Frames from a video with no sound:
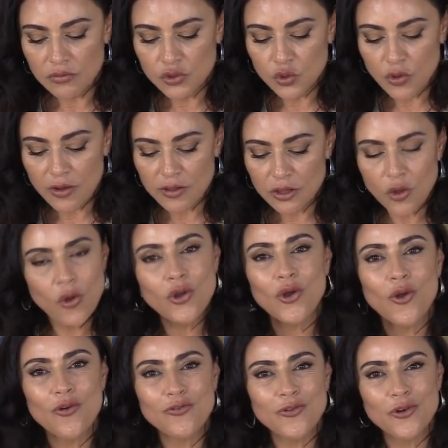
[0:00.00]
do a
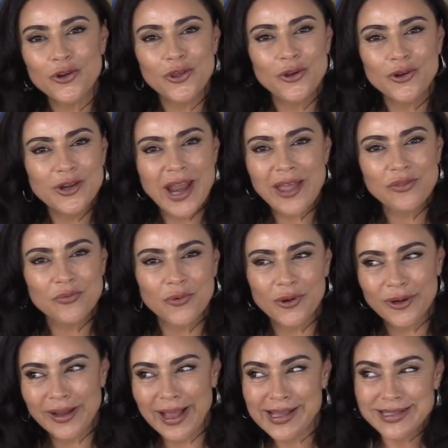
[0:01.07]
logo for your
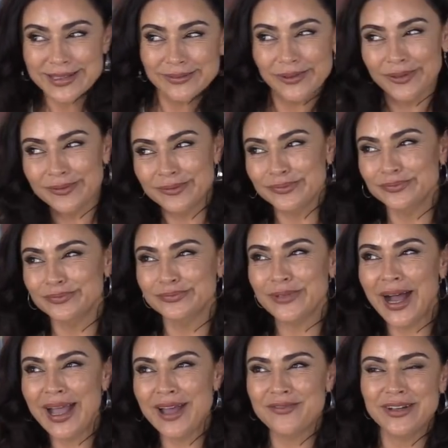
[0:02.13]
network. I said, well,
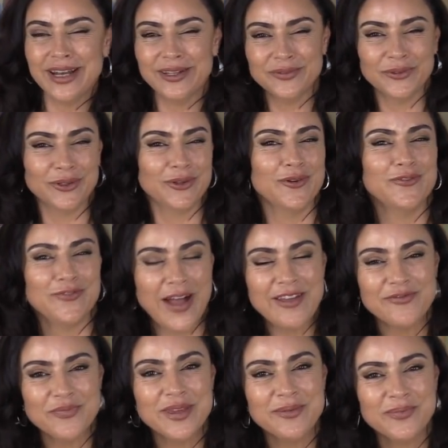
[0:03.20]
I have a network of
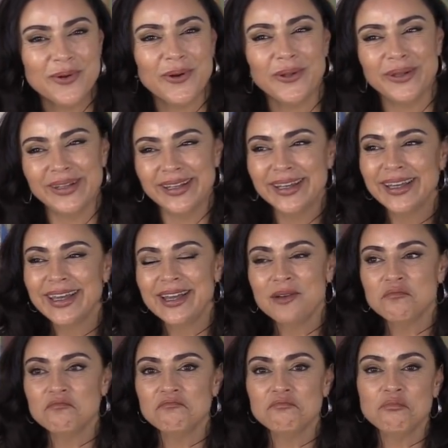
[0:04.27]
5 people,
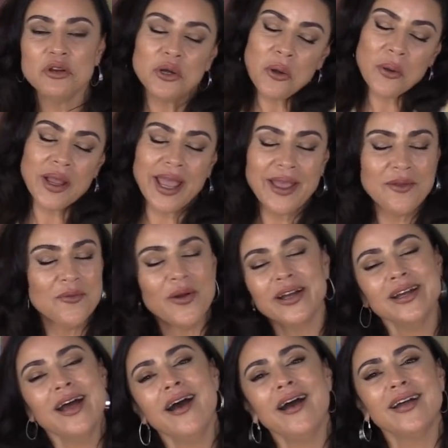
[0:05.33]
but okay, why
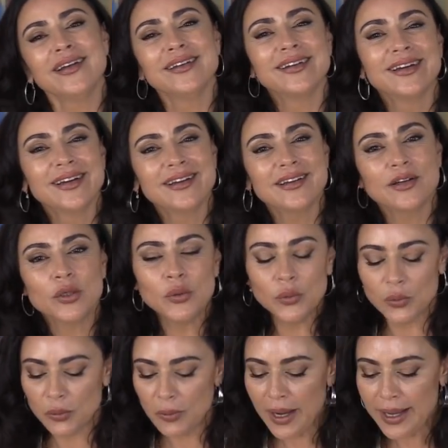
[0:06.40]
not?
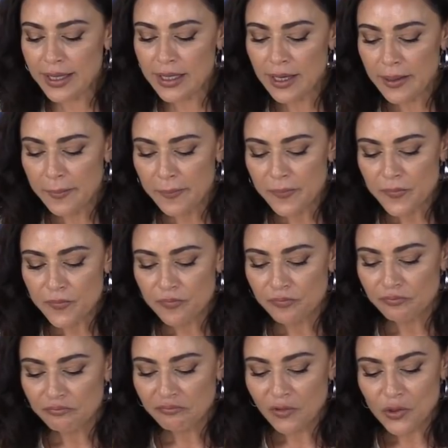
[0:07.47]
Cool, right?
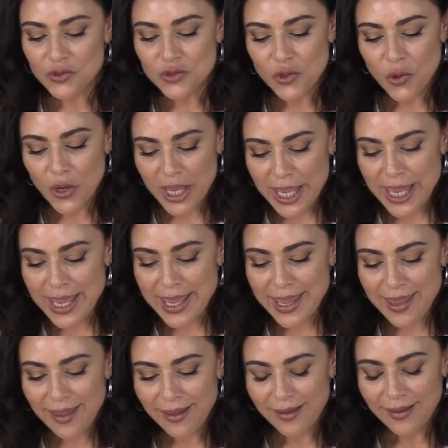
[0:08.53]
So he